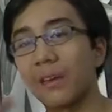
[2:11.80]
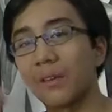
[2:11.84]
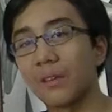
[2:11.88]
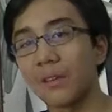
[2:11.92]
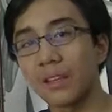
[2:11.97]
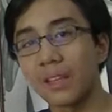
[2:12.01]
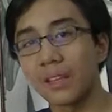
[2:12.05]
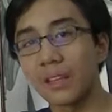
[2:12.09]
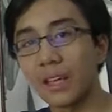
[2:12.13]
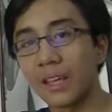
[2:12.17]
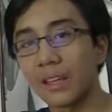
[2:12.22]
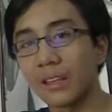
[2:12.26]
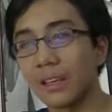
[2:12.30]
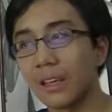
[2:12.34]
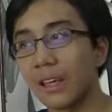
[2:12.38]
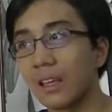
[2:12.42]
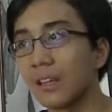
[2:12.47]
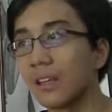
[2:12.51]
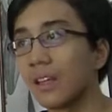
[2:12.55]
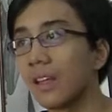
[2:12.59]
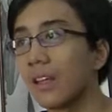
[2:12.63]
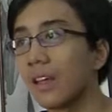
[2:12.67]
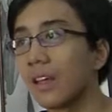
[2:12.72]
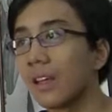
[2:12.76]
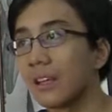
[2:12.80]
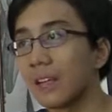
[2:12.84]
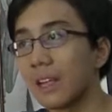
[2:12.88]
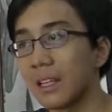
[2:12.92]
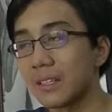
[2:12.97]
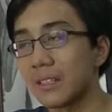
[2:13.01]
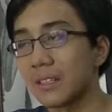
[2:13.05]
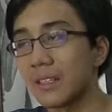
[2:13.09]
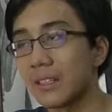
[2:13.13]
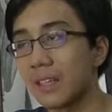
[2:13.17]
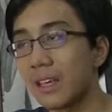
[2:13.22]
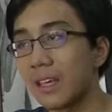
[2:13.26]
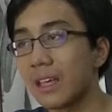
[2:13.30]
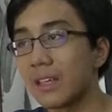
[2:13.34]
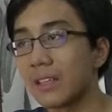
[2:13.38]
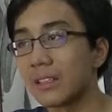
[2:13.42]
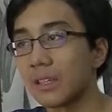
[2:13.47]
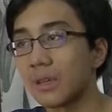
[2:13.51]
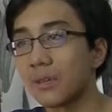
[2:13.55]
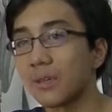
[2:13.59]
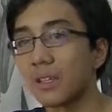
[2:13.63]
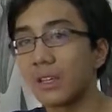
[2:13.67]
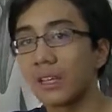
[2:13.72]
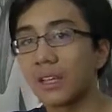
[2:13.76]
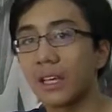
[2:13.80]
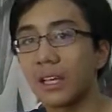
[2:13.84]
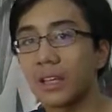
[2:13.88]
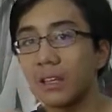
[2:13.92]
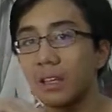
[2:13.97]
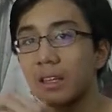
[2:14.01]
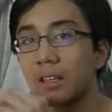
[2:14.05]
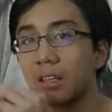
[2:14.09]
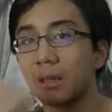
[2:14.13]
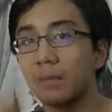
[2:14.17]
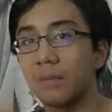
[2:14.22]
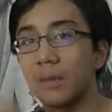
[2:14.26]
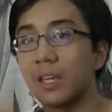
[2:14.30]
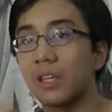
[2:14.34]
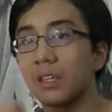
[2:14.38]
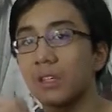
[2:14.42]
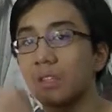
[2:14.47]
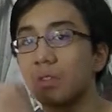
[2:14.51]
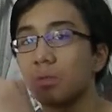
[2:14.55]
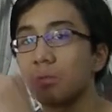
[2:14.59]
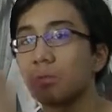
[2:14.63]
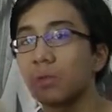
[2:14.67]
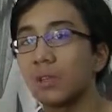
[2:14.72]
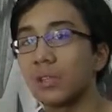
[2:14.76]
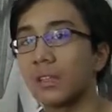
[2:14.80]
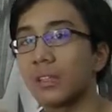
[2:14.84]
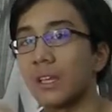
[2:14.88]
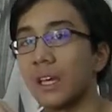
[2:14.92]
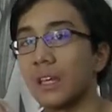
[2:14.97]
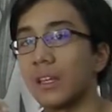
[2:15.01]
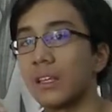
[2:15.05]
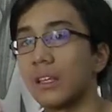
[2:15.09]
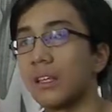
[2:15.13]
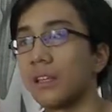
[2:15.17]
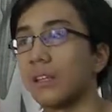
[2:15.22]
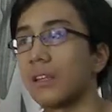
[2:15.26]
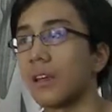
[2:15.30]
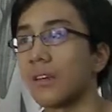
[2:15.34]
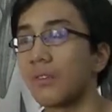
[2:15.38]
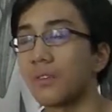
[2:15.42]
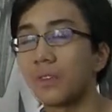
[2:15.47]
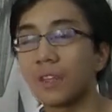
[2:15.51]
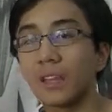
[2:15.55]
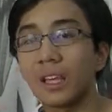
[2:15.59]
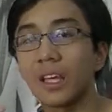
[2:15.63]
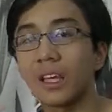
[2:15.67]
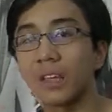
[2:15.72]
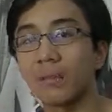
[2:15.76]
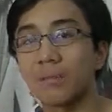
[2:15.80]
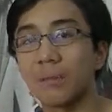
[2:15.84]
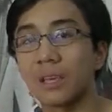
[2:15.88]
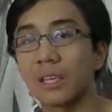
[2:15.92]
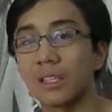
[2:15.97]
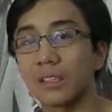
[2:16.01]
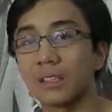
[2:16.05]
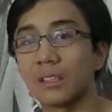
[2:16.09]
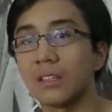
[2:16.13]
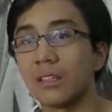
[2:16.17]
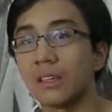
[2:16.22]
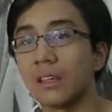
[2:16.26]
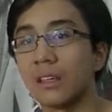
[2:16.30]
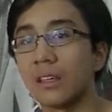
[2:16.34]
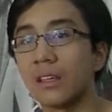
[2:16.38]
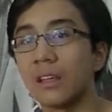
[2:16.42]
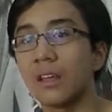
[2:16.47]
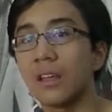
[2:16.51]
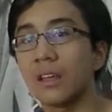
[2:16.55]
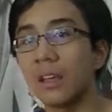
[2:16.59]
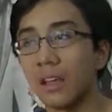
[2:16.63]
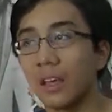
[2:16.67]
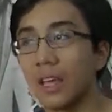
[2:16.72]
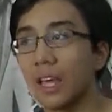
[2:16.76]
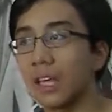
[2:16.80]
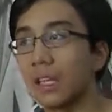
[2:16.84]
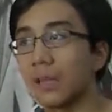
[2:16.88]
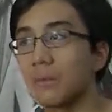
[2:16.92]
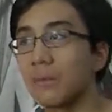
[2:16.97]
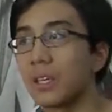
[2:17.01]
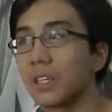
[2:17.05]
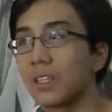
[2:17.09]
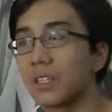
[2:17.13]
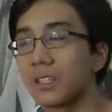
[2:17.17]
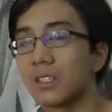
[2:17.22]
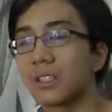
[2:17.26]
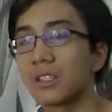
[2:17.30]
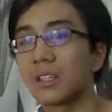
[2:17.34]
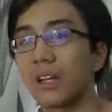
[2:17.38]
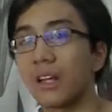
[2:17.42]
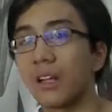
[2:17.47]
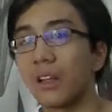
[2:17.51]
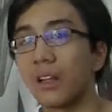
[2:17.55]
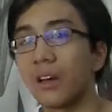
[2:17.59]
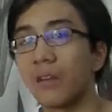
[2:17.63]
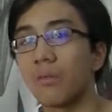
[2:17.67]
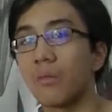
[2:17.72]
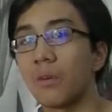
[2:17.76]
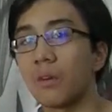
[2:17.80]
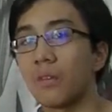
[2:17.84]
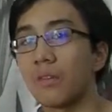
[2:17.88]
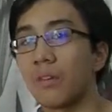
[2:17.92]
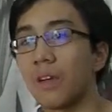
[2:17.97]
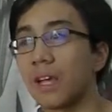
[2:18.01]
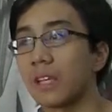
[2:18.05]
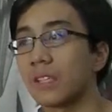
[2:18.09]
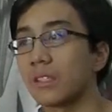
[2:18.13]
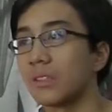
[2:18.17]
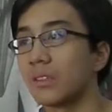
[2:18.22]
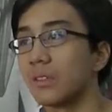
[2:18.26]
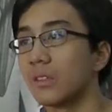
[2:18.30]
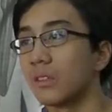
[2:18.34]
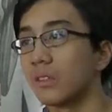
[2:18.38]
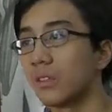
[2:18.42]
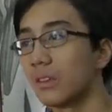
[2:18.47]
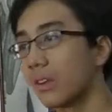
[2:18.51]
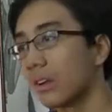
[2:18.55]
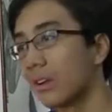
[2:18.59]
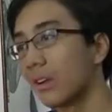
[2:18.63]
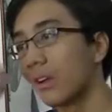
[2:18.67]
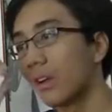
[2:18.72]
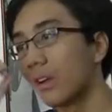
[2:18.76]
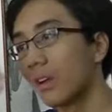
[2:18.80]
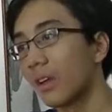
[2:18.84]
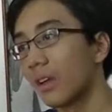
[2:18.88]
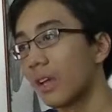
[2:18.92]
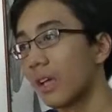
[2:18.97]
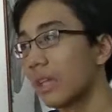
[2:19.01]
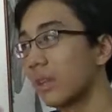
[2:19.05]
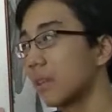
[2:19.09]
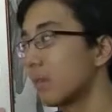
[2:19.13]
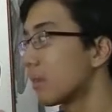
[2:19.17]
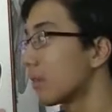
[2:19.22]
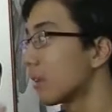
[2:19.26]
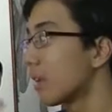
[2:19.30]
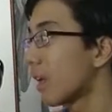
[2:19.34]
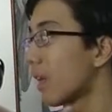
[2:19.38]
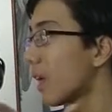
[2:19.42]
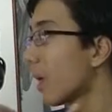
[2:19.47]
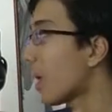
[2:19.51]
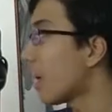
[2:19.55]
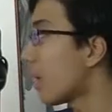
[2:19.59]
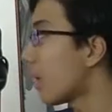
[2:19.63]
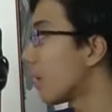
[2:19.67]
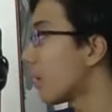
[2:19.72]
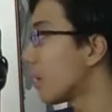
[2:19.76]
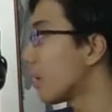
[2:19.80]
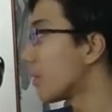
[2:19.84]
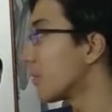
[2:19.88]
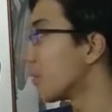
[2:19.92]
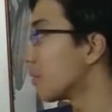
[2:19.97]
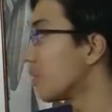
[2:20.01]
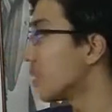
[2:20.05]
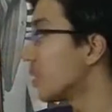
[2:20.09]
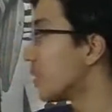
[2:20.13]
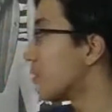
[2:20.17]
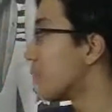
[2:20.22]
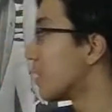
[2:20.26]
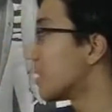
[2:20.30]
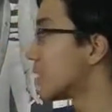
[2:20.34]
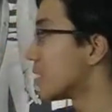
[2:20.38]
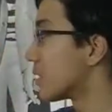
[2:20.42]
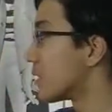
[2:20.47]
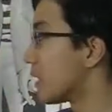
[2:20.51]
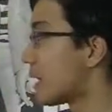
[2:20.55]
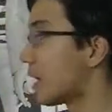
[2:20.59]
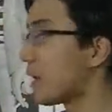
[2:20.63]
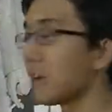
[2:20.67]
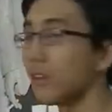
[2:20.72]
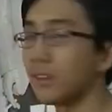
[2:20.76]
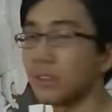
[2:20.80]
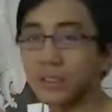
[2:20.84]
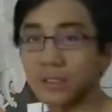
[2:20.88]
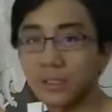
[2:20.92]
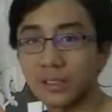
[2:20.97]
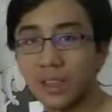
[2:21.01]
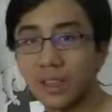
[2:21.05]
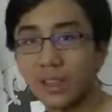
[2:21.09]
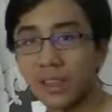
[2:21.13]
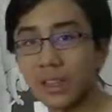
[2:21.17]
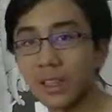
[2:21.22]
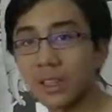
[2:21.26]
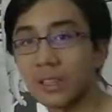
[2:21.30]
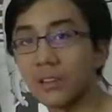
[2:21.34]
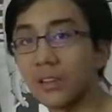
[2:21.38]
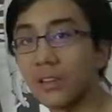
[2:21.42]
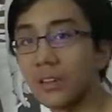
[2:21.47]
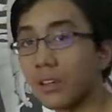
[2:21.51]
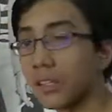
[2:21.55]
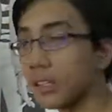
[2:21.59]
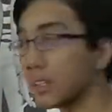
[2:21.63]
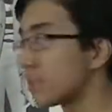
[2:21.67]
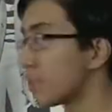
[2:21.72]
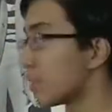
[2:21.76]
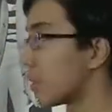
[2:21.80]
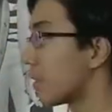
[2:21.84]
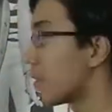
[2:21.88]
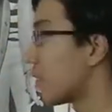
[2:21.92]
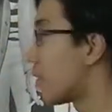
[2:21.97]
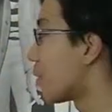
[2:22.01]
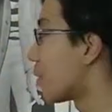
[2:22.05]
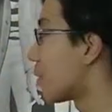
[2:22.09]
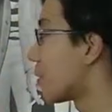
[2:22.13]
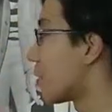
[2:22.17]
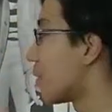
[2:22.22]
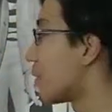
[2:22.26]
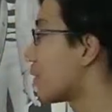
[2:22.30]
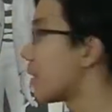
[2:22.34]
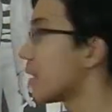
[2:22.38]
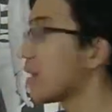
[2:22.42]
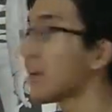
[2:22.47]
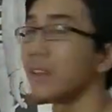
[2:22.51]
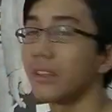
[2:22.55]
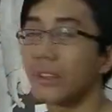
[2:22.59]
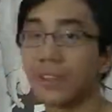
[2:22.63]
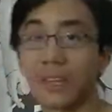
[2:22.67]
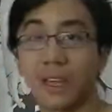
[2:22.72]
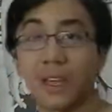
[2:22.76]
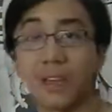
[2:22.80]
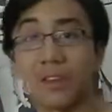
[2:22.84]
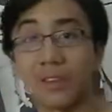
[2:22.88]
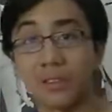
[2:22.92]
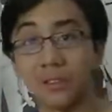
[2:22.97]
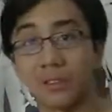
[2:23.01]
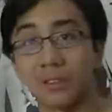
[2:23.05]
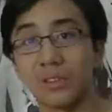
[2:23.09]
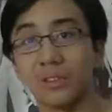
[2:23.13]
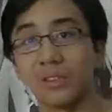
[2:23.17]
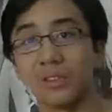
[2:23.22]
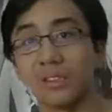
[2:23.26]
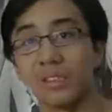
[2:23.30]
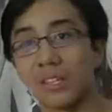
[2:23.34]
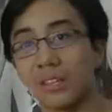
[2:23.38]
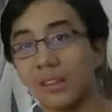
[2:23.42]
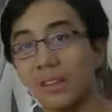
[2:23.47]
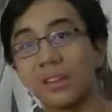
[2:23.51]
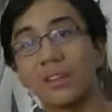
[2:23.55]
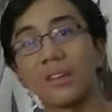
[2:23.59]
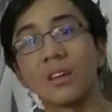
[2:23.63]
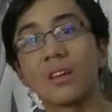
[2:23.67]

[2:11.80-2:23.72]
I really like that that's the case. I really like that they managed to put that in. I feel like it makes the animation style a lot more faster, and how it really fits on how Sonic looks along with all the other characters in